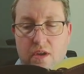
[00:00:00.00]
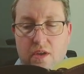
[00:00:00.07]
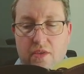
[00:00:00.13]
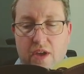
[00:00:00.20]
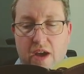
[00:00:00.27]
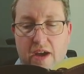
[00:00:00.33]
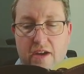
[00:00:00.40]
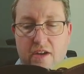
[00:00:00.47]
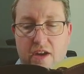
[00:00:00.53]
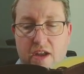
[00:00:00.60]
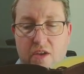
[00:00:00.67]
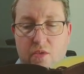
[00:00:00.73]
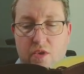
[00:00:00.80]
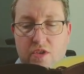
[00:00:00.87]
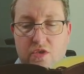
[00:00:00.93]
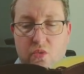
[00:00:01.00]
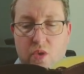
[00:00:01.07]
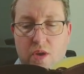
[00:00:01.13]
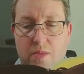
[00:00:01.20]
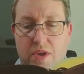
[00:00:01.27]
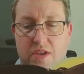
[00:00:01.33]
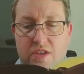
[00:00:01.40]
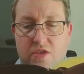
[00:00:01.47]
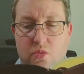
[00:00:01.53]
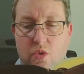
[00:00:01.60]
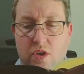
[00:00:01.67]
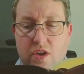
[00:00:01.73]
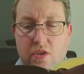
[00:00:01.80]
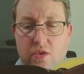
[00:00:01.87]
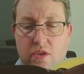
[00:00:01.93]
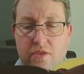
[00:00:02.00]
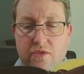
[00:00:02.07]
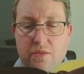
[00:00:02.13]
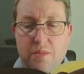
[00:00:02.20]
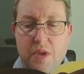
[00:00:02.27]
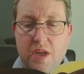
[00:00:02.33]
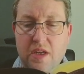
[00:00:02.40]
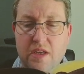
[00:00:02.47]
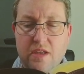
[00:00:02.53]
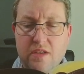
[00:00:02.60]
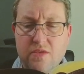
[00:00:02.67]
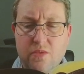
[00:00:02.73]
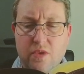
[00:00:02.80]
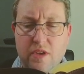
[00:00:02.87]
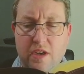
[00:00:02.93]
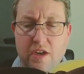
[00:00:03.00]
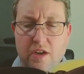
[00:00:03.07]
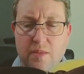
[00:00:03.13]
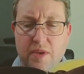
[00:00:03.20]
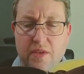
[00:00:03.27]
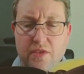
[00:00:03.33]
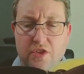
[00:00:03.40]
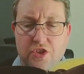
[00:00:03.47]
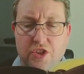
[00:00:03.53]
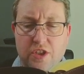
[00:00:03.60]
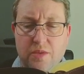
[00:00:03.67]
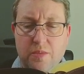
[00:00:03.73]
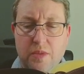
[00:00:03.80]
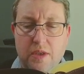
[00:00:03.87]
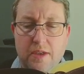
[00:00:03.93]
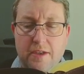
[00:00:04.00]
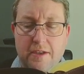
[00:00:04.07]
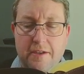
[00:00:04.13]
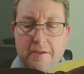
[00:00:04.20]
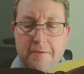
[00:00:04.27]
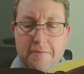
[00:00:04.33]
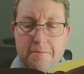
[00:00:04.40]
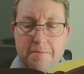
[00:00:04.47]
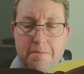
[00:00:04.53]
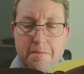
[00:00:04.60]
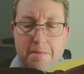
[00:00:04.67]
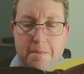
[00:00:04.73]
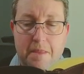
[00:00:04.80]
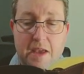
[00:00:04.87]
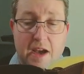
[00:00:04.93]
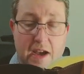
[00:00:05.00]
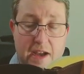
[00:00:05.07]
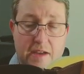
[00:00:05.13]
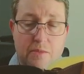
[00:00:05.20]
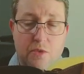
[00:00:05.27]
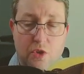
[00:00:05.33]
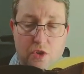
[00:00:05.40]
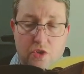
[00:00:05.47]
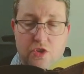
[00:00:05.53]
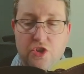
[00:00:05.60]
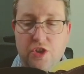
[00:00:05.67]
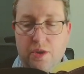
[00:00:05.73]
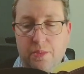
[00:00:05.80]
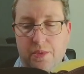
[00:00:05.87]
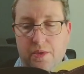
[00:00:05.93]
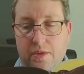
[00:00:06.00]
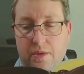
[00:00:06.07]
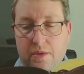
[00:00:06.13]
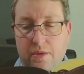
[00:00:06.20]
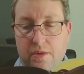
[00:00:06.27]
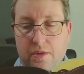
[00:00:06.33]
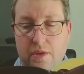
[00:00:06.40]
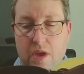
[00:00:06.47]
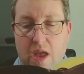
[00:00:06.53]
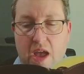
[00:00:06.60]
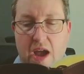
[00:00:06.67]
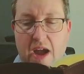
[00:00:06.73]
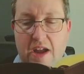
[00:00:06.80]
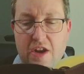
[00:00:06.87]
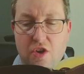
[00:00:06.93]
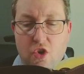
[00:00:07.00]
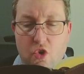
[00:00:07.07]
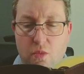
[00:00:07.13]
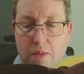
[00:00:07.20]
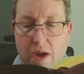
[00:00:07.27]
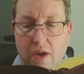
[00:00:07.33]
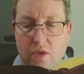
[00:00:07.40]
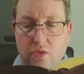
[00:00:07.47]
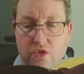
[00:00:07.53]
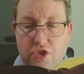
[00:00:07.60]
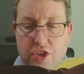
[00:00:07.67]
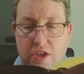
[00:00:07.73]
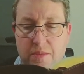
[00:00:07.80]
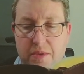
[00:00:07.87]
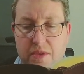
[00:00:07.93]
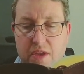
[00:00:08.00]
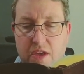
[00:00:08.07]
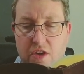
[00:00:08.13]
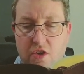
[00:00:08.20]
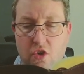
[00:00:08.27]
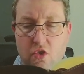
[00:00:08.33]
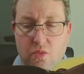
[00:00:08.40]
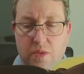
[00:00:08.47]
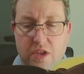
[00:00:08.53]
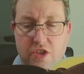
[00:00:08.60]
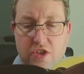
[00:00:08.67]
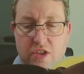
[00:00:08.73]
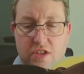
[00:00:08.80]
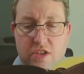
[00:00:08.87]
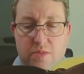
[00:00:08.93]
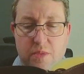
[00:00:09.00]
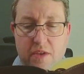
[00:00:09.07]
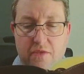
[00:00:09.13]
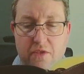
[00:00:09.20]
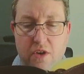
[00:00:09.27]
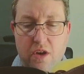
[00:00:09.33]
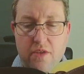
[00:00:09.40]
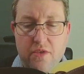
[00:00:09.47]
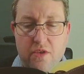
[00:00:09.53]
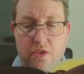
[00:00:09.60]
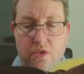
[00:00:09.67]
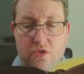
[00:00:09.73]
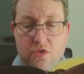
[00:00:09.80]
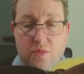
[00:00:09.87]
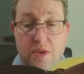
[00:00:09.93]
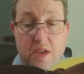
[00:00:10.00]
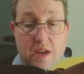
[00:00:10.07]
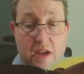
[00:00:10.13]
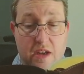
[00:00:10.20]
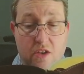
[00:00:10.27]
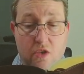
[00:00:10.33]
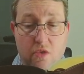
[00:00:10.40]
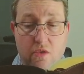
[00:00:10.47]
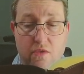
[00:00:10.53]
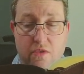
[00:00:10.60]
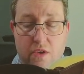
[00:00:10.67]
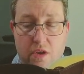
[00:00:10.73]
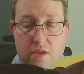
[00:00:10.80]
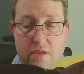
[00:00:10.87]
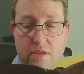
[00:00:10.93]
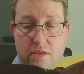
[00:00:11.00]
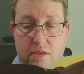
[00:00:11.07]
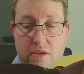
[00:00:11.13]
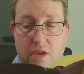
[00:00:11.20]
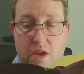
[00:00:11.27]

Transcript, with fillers: The hired hand runs away because he's working only for money and doesn't really care about the sheep. I am the good shepherd. I know my own sheep and they know me, just as my Father knows me and I know the Father.